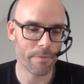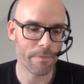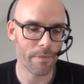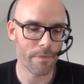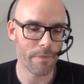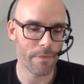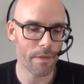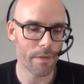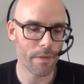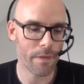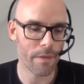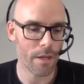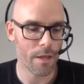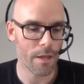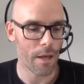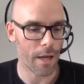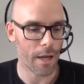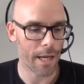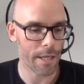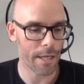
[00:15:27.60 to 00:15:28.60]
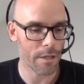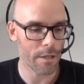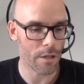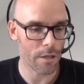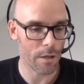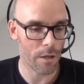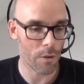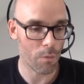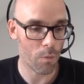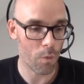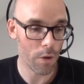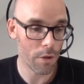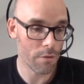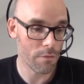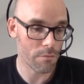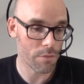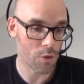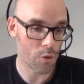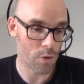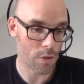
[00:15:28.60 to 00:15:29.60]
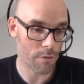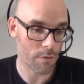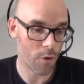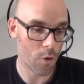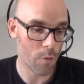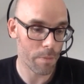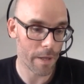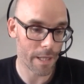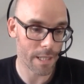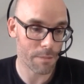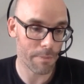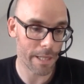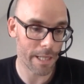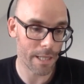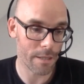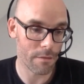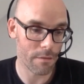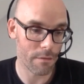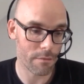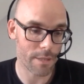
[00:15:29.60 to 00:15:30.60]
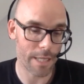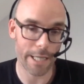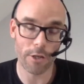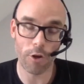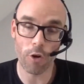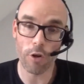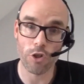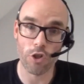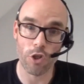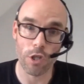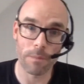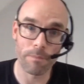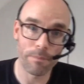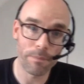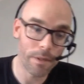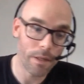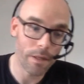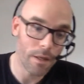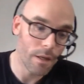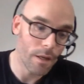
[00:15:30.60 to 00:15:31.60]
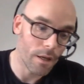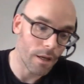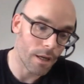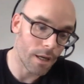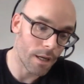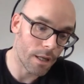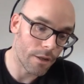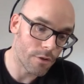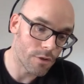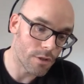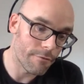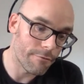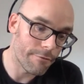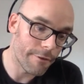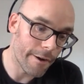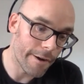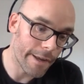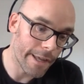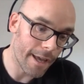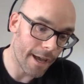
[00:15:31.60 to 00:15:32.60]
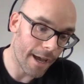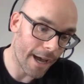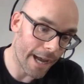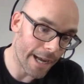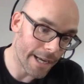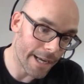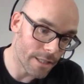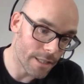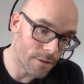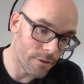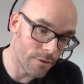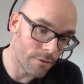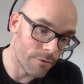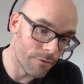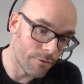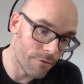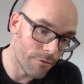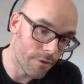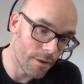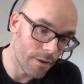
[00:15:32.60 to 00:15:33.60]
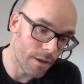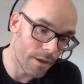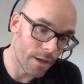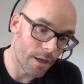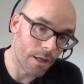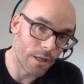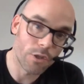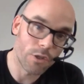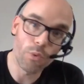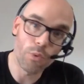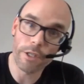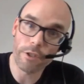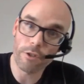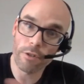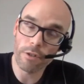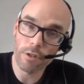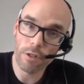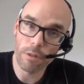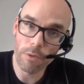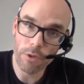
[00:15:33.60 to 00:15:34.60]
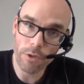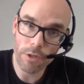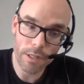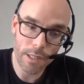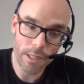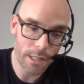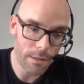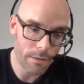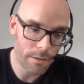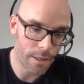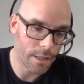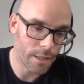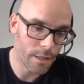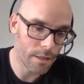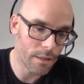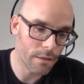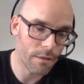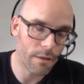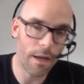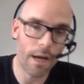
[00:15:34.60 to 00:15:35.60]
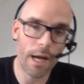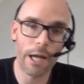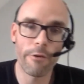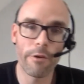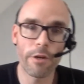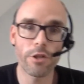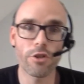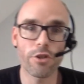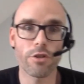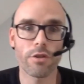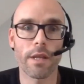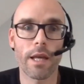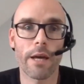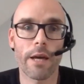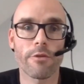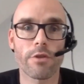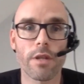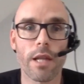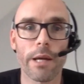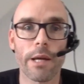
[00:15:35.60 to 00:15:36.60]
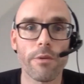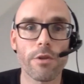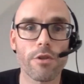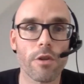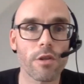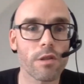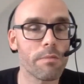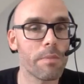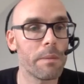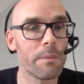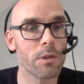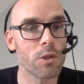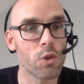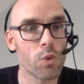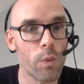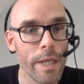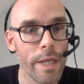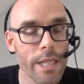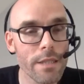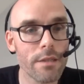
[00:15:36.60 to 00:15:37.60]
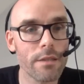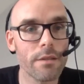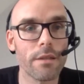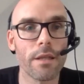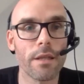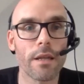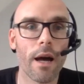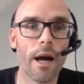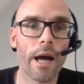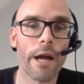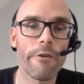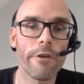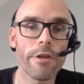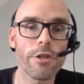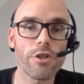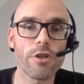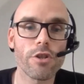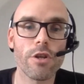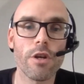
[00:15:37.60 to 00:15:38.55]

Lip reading: And one source of hope has been technology. There's a very active Twitter community in Irish, the Irish language. Lots of people tweet in Irish.